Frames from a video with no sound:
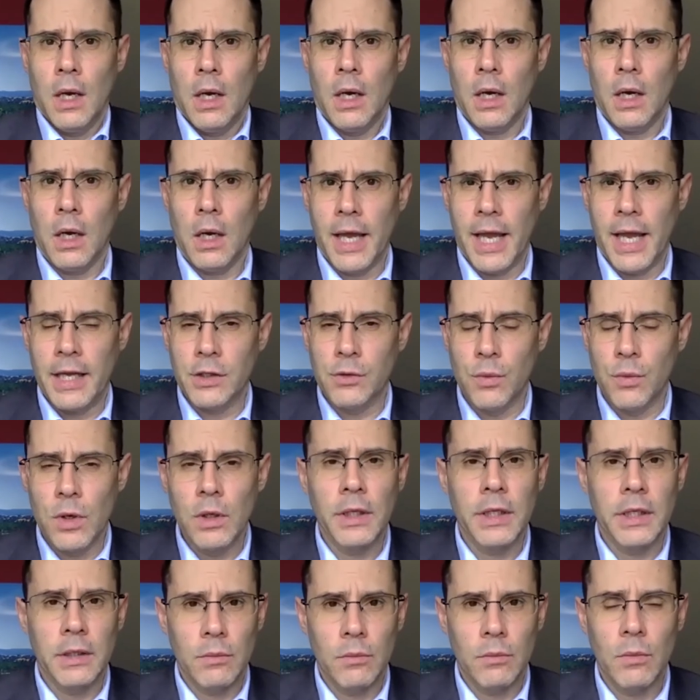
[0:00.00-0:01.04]
has
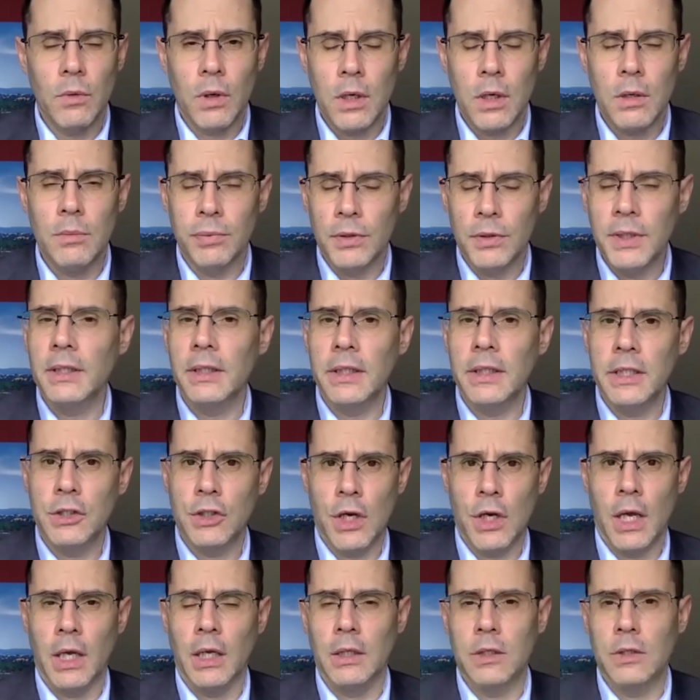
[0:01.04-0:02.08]
really completely
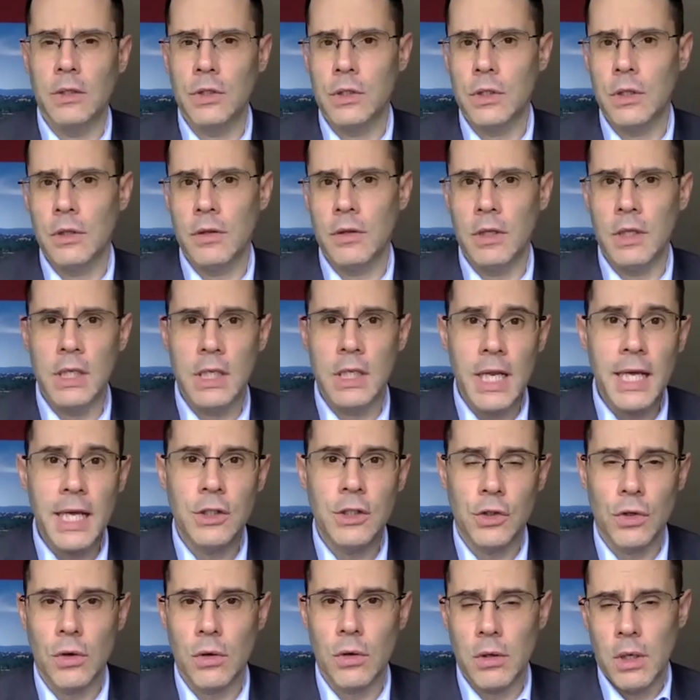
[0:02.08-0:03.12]
changed the
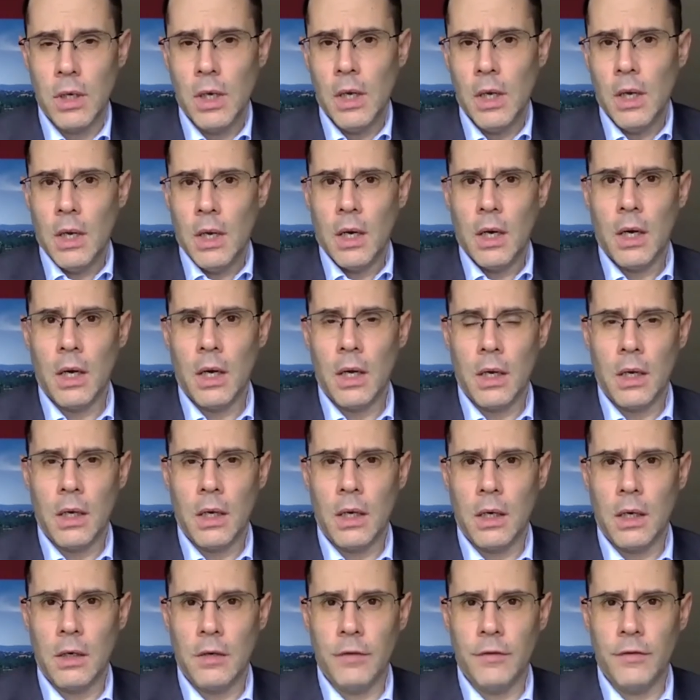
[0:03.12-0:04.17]
nature
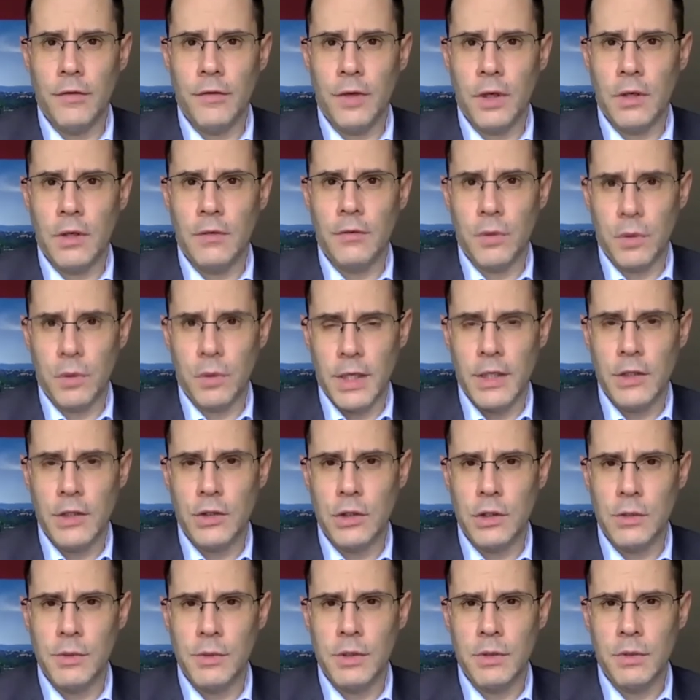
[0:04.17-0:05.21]
of
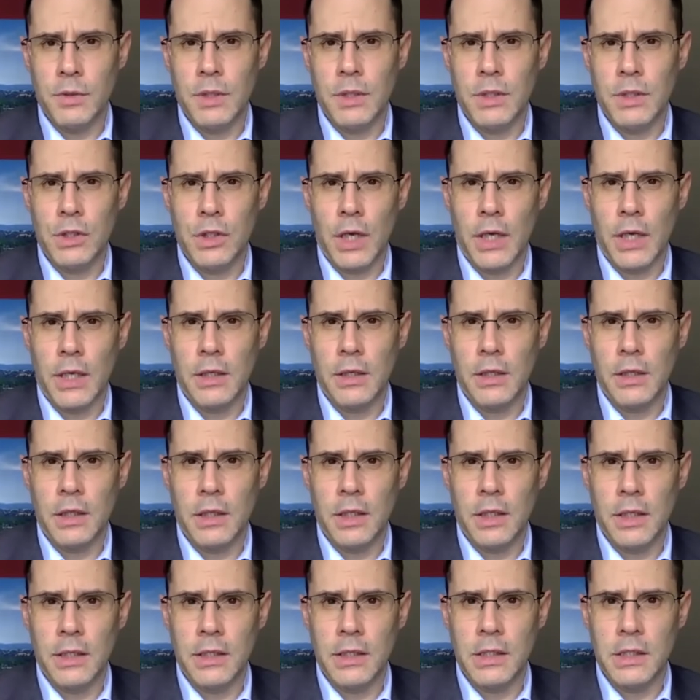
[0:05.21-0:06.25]
relations between China and the
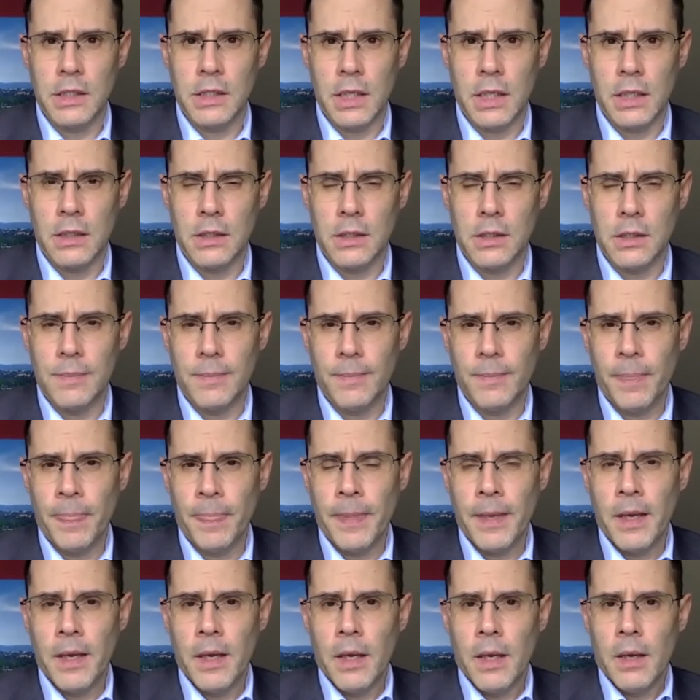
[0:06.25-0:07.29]
United States.
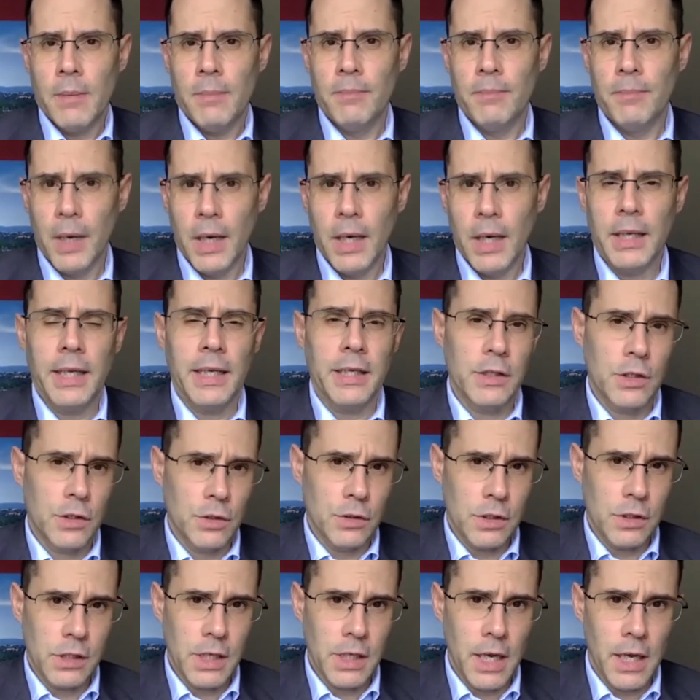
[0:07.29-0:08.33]
But as you
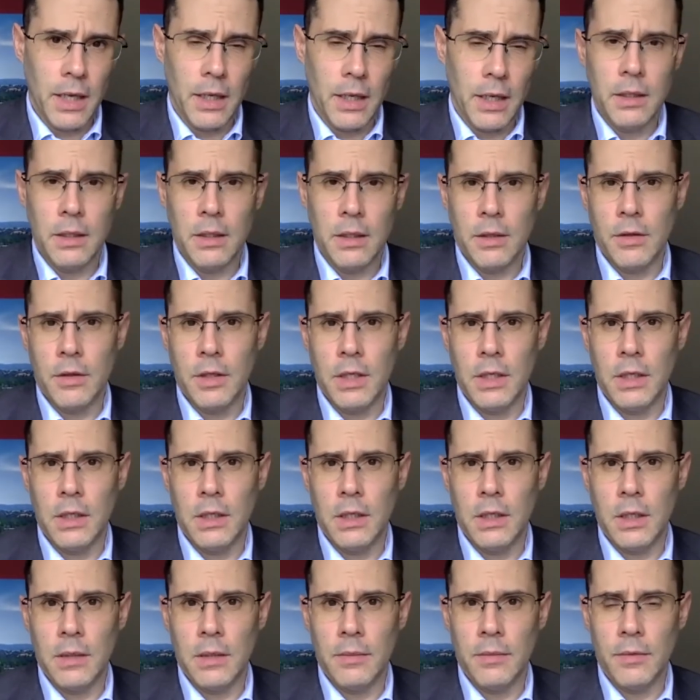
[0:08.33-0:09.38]
said,
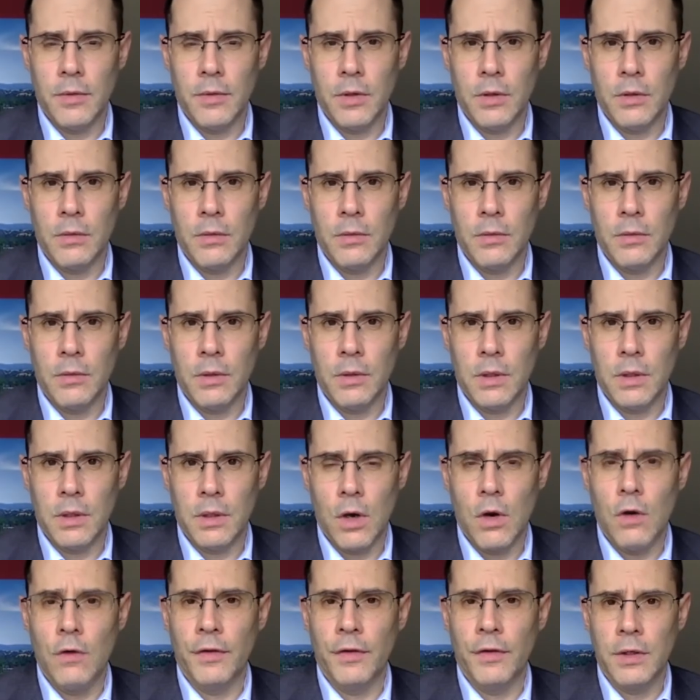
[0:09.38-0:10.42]
the
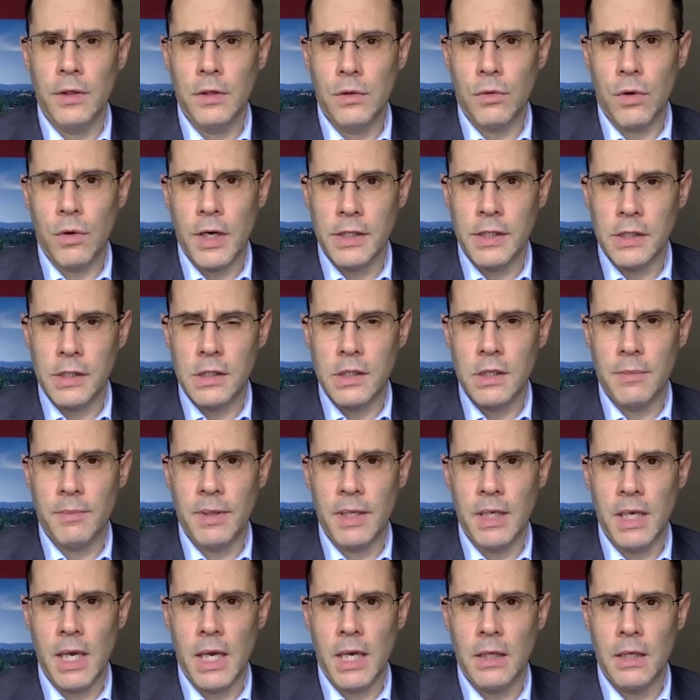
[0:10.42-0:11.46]
COVID crisis that
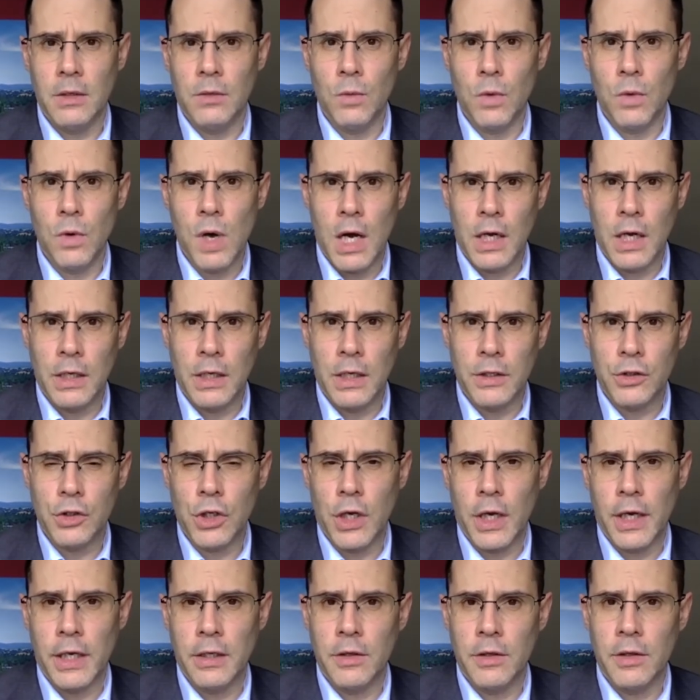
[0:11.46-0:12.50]
began in Wuhan,
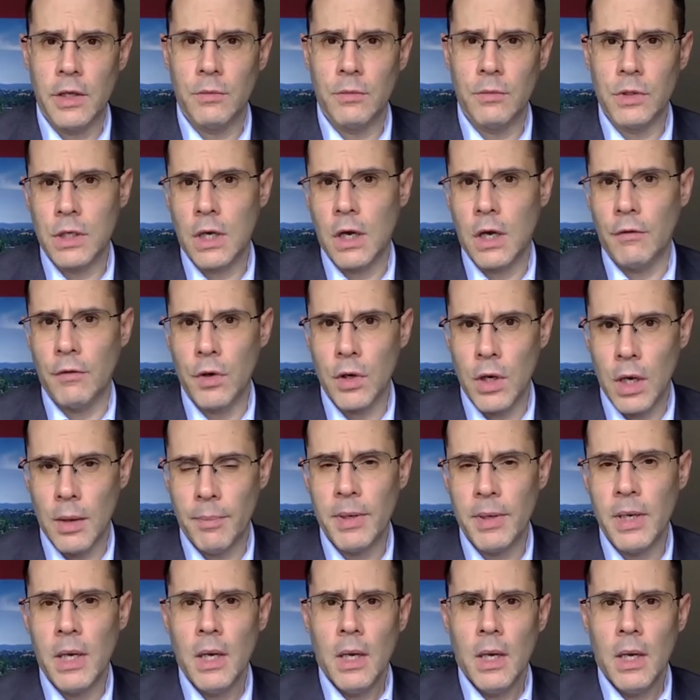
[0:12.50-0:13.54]
China, that was covered up
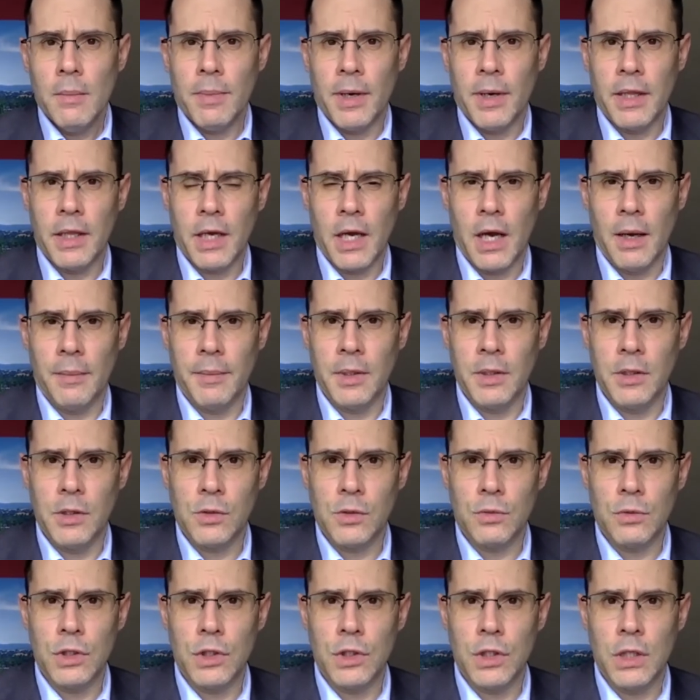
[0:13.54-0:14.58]
by the communist
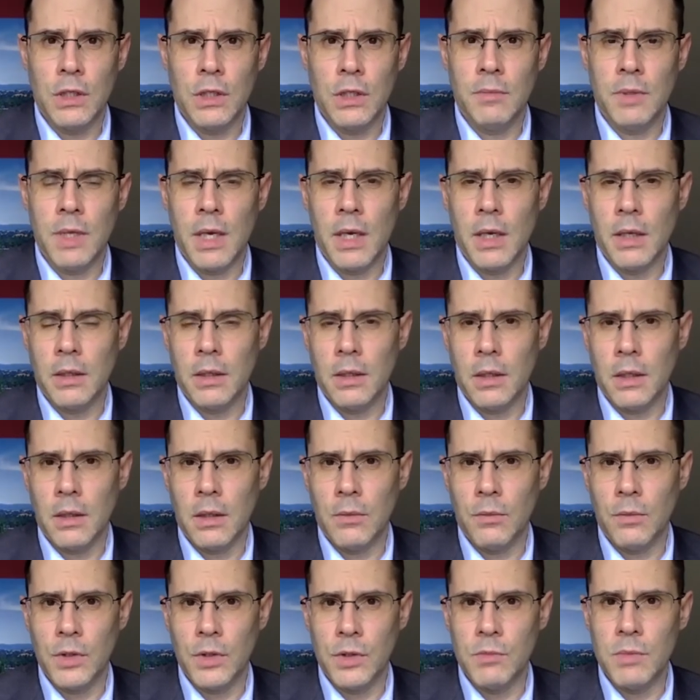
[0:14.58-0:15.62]
regime, that
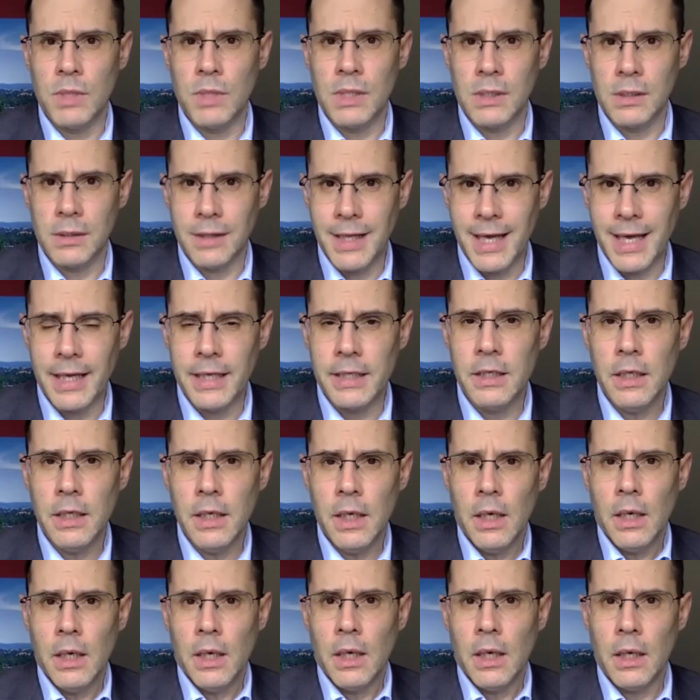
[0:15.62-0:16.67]
was misled.
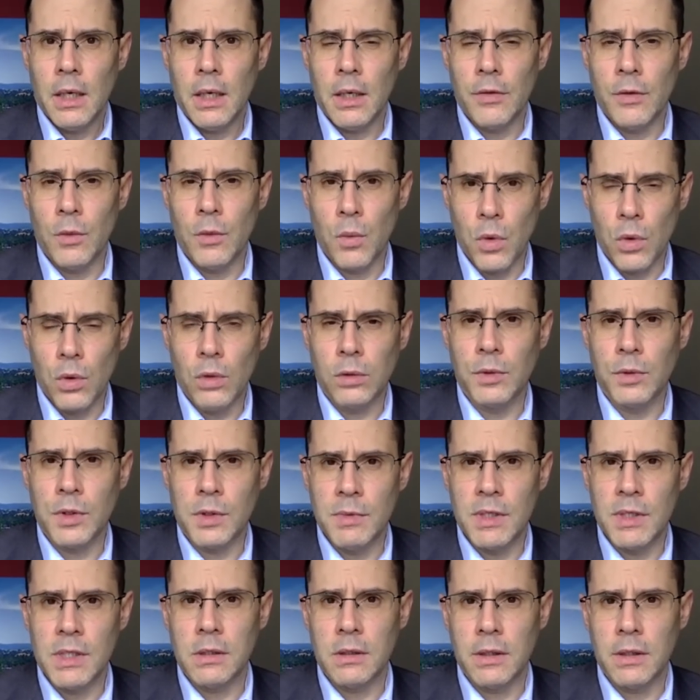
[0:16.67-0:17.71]
The world was
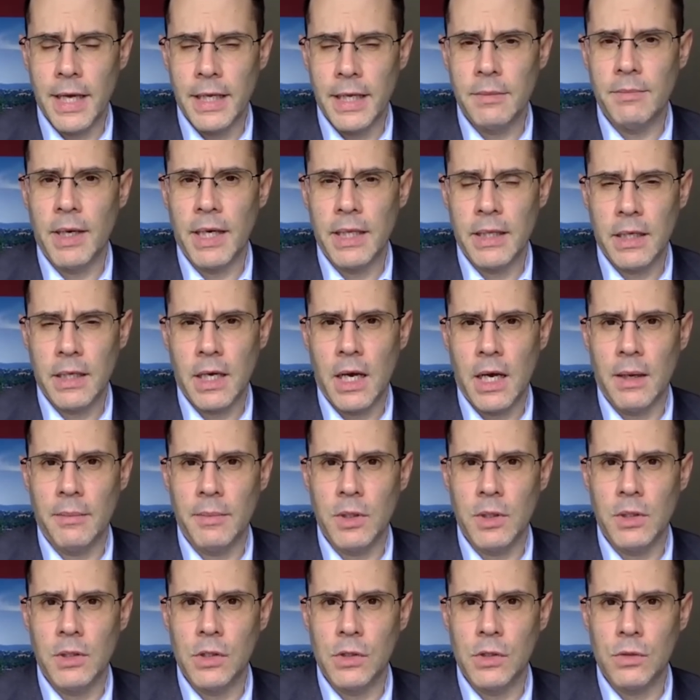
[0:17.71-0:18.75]
misled by the
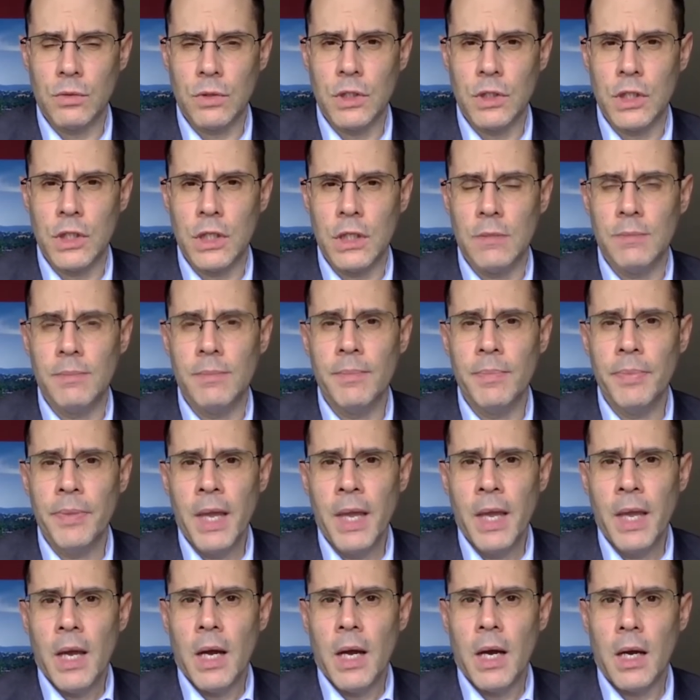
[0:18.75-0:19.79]
communist regime,
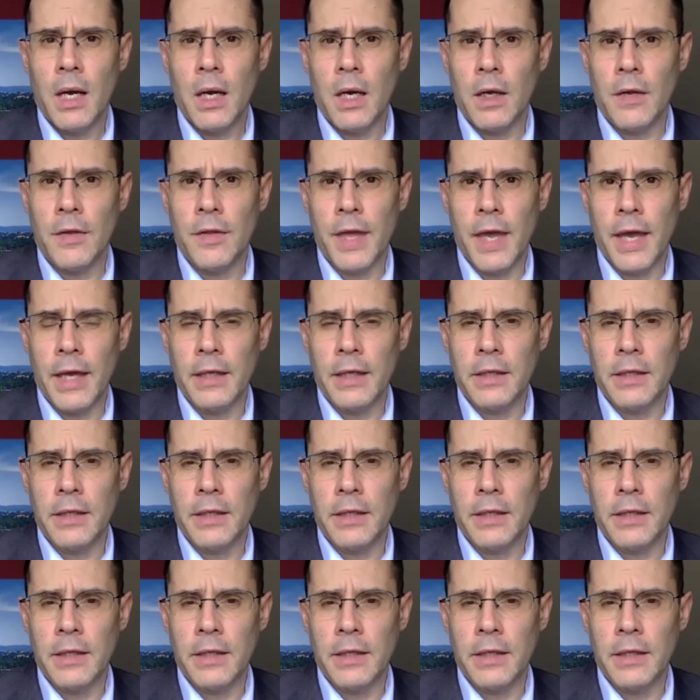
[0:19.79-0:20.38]
that